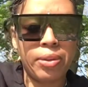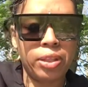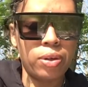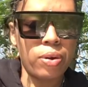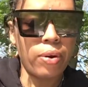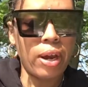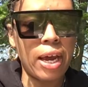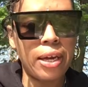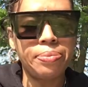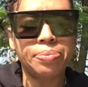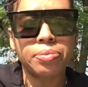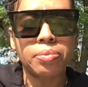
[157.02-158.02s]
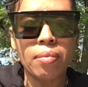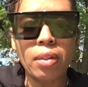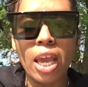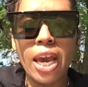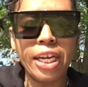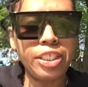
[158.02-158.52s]
with you, okay?
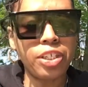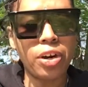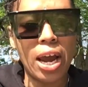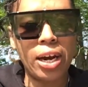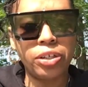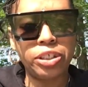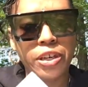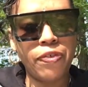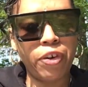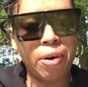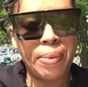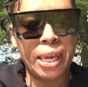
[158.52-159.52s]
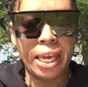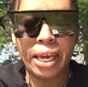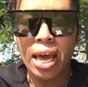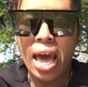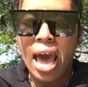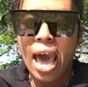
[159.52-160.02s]
It's your energy for me,
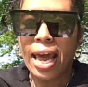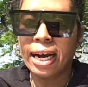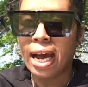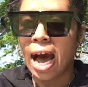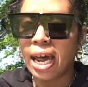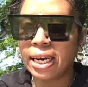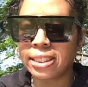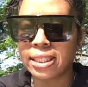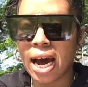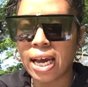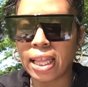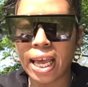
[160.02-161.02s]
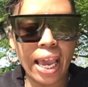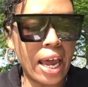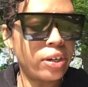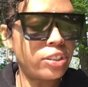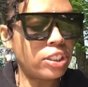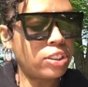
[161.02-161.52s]
and God is God-like energy.